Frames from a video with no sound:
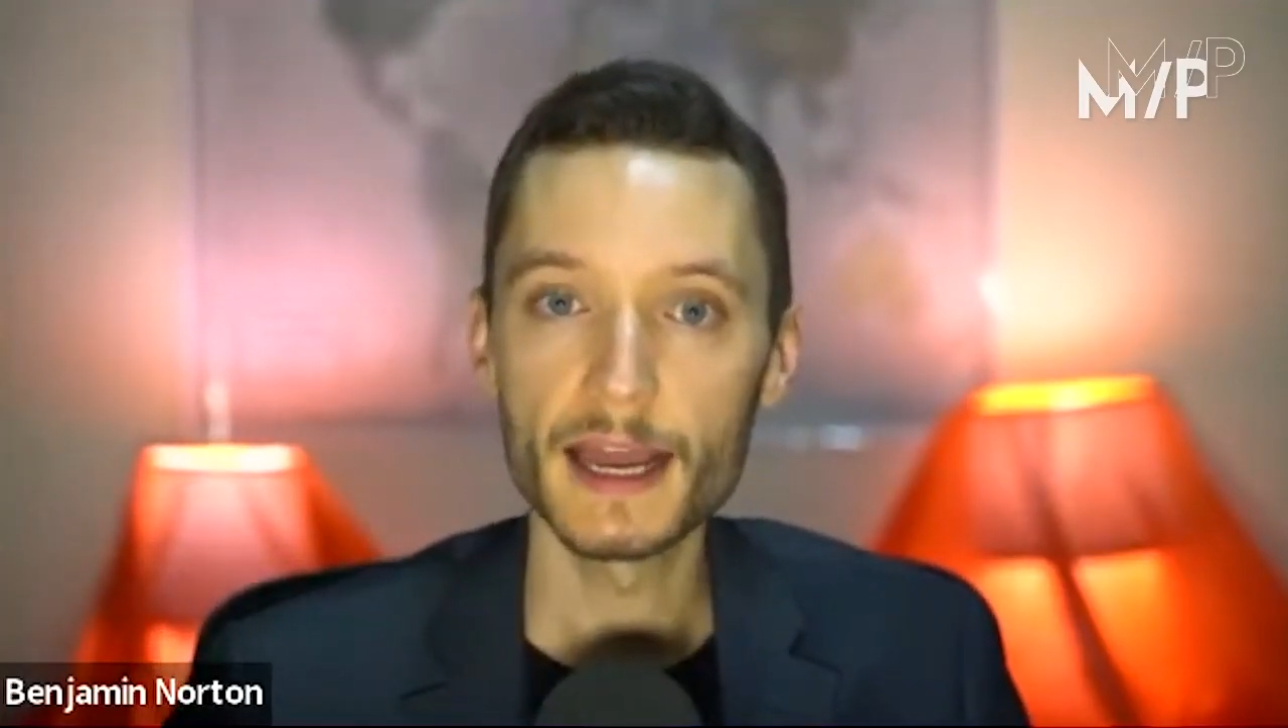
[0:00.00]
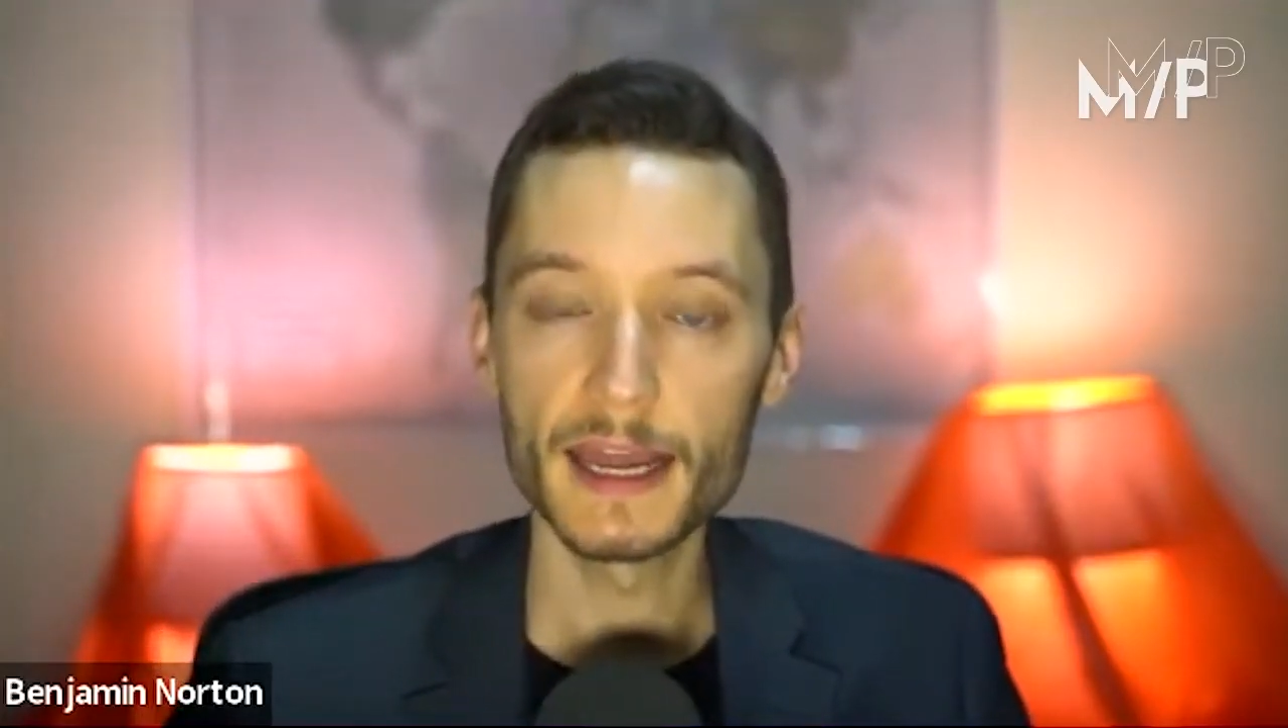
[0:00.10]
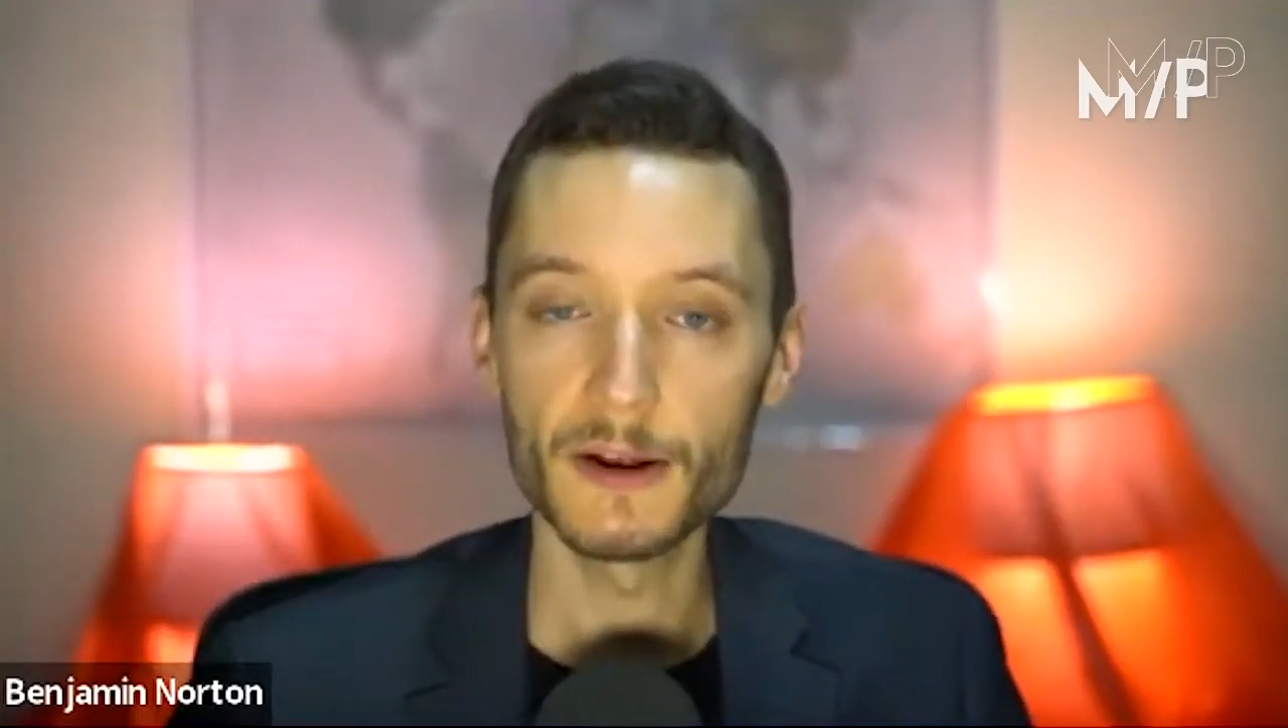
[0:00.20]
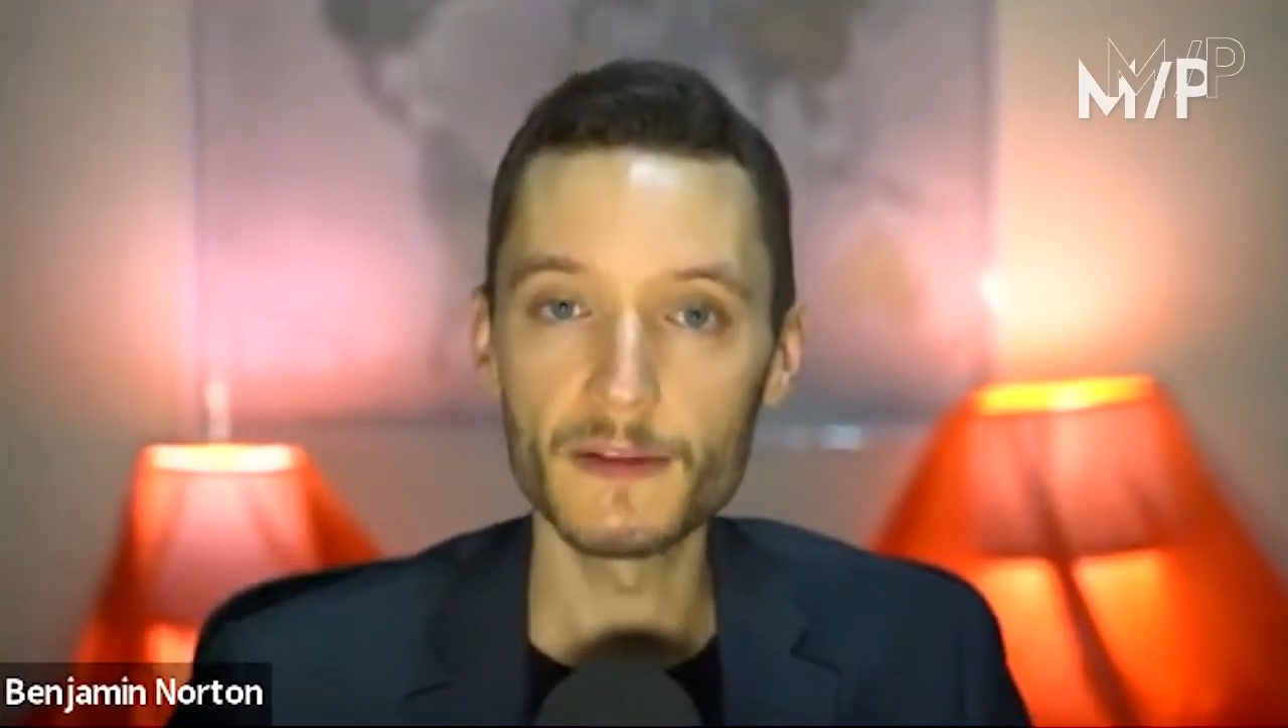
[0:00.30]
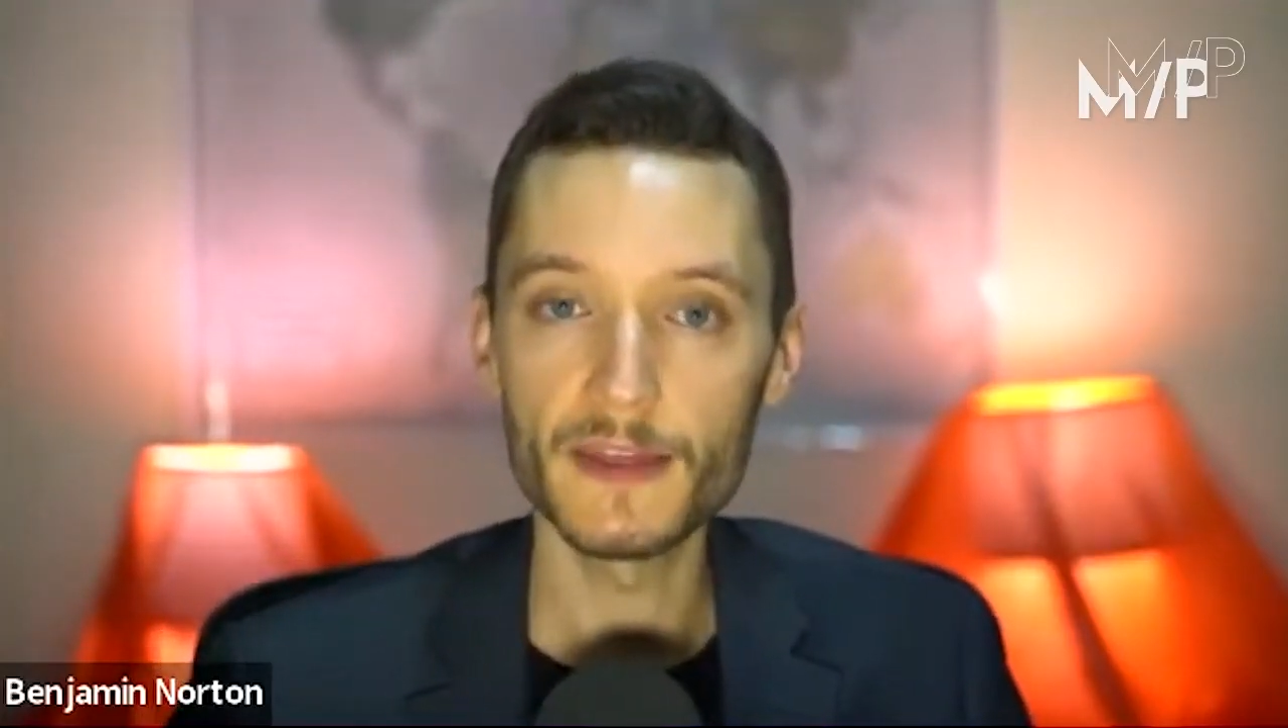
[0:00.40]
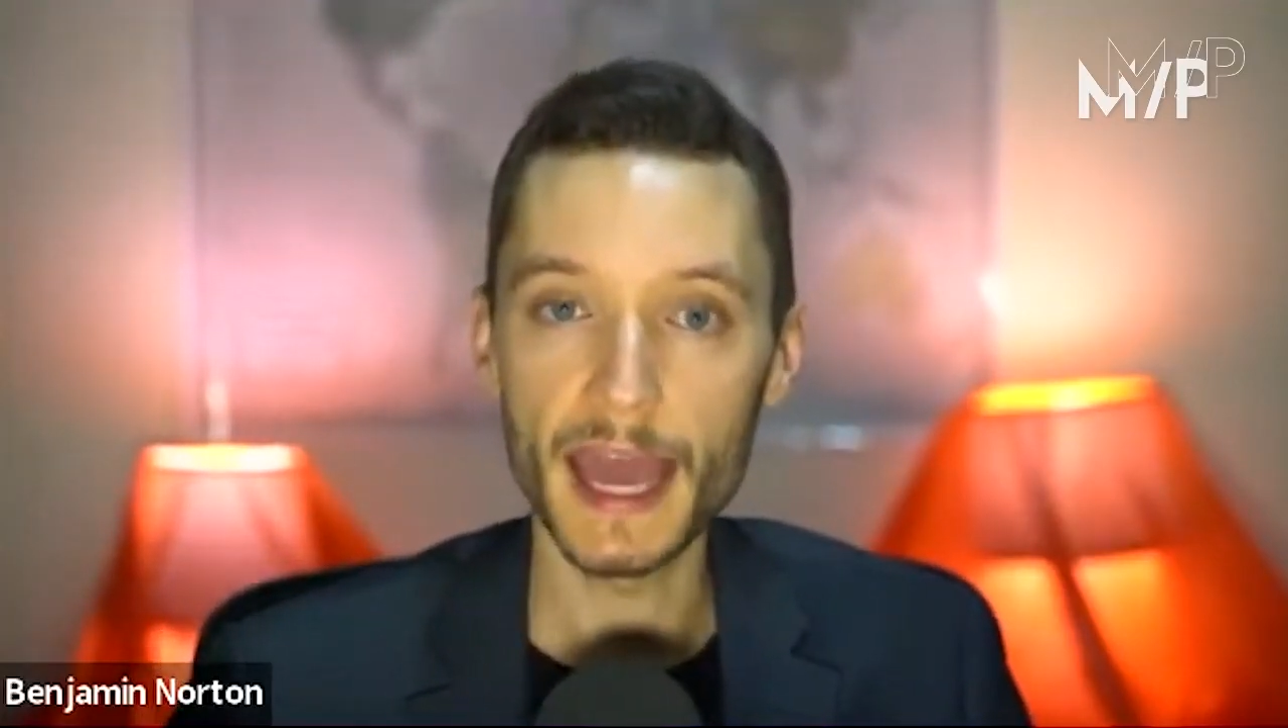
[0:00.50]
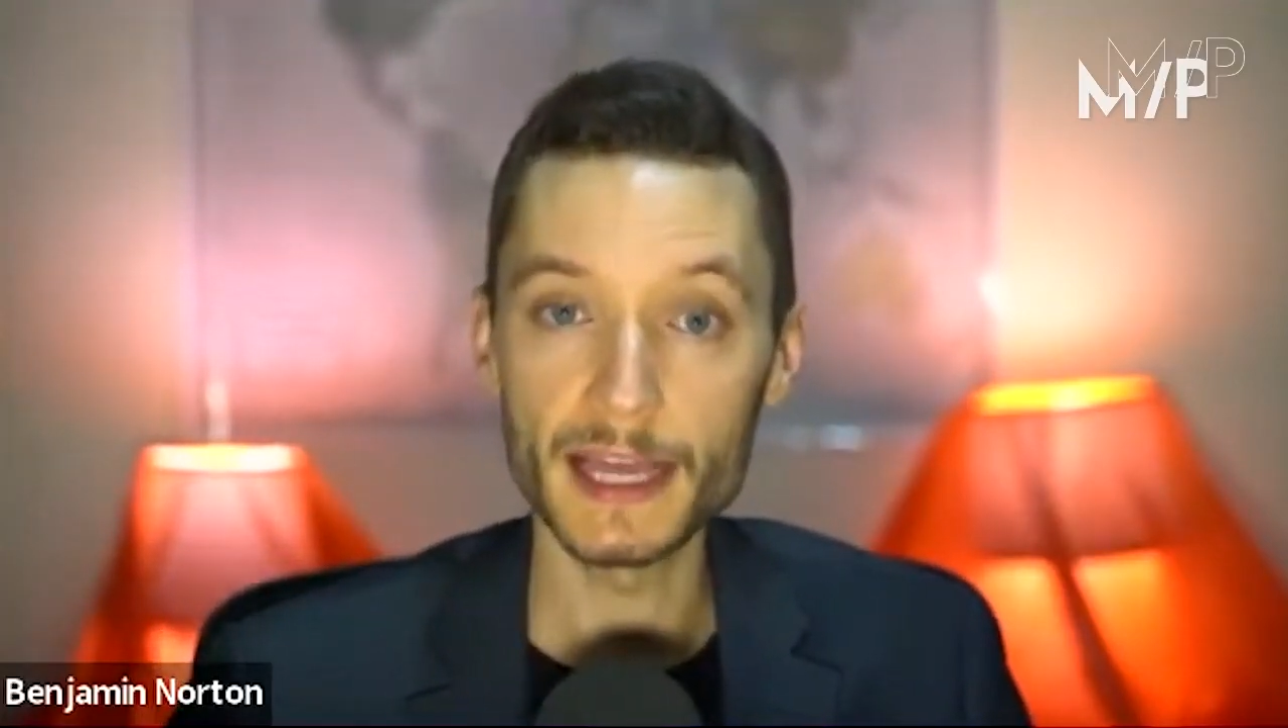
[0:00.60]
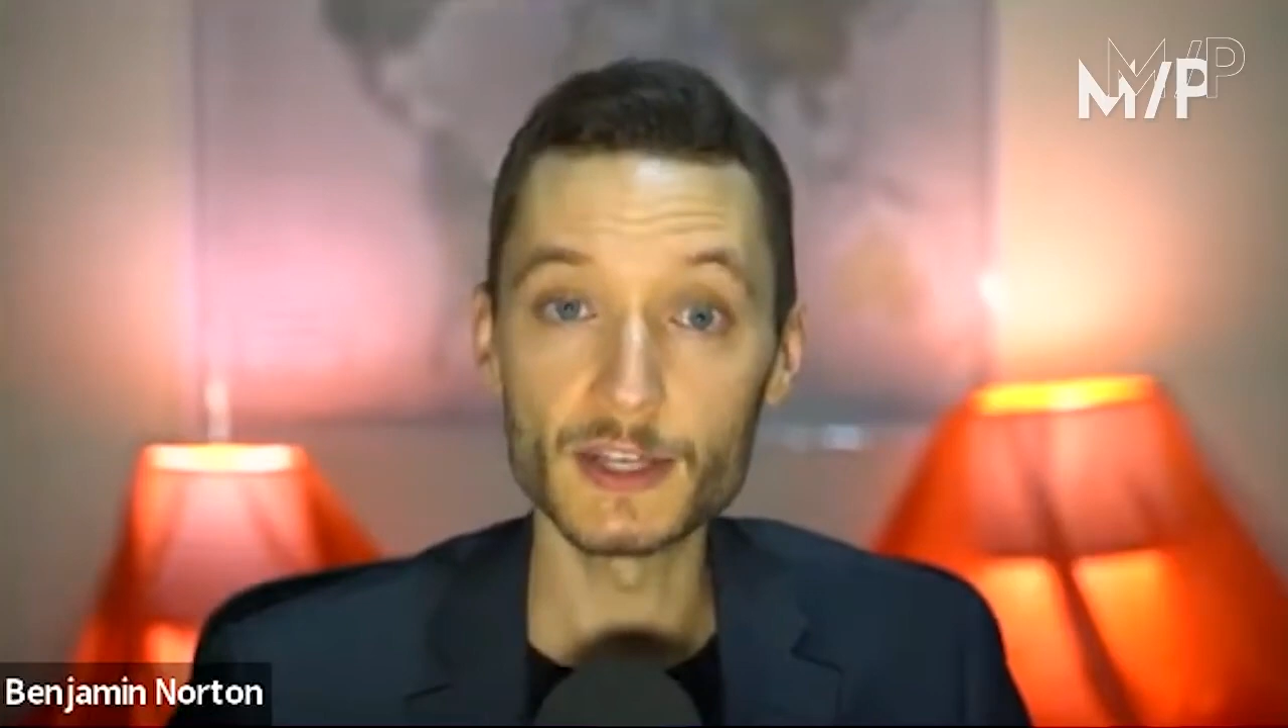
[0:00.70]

near the